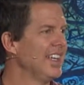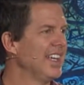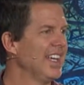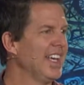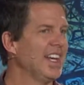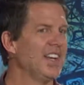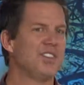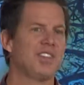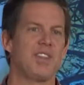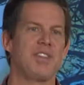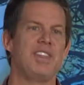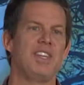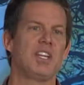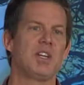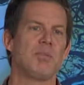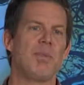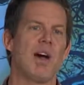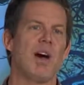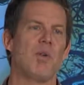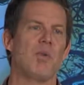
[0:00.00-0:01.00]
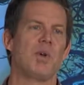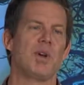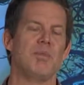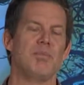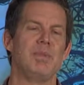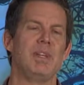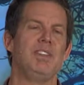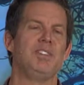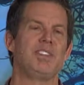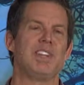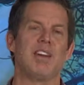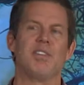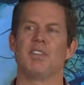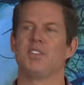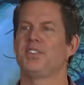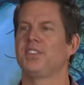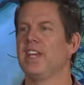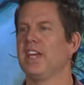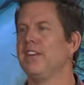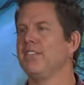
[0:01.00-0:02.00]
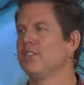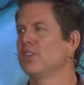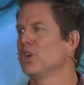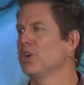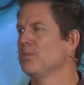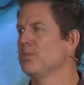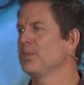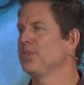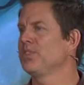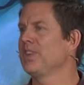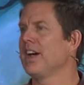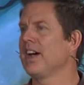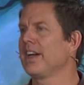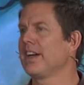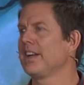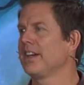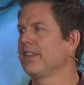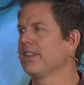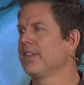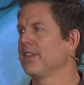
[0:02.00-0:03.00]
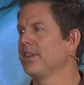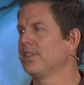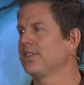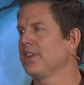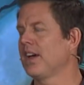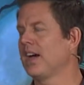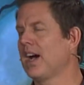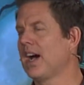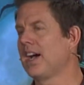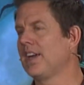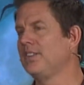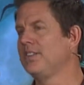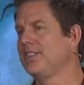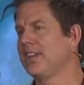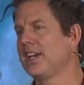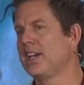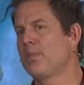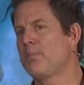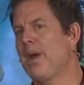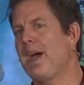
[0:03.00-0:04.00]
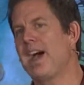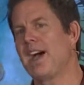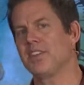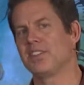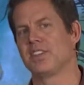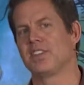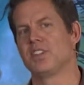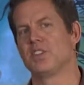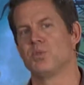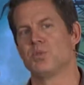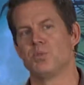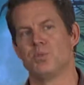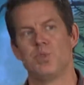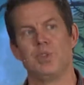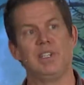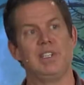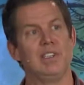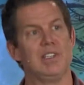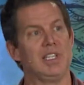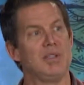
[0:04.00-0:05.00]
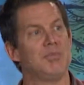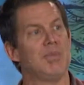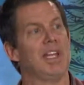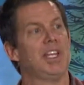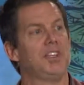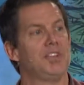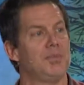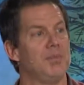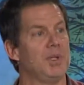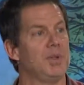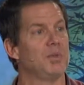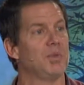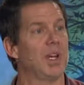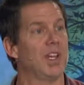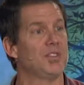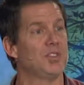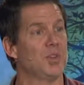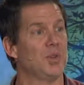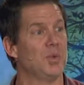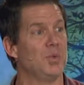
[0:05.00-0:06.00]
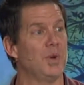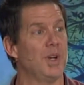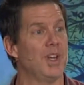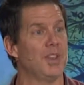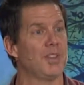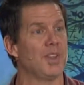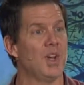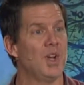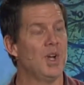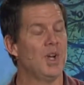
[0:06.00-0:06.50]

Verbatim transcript: And as I think about what it means to have a Savior or Messiah, this Isaiah passage really makes me wrestle with